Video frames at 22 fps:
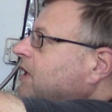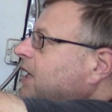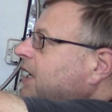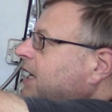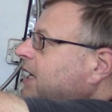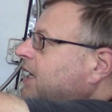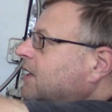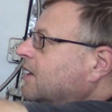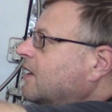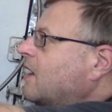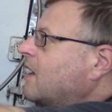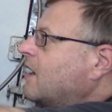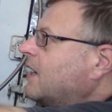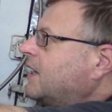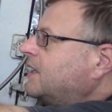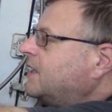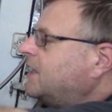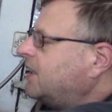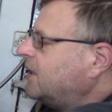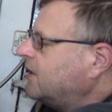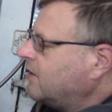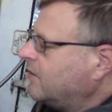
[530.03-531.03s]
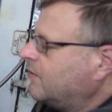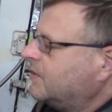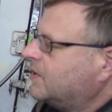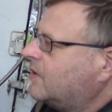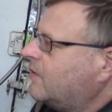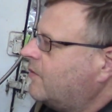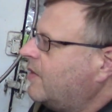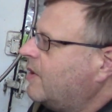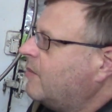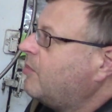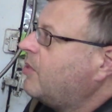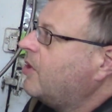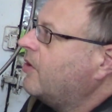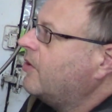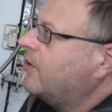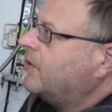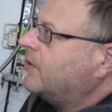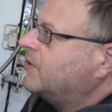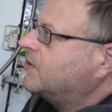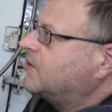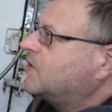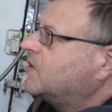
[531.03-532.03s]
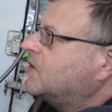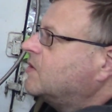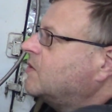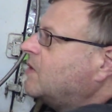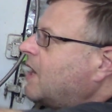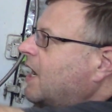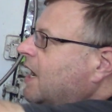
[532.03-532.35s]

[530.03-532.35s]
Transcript: in line here with the whip hose.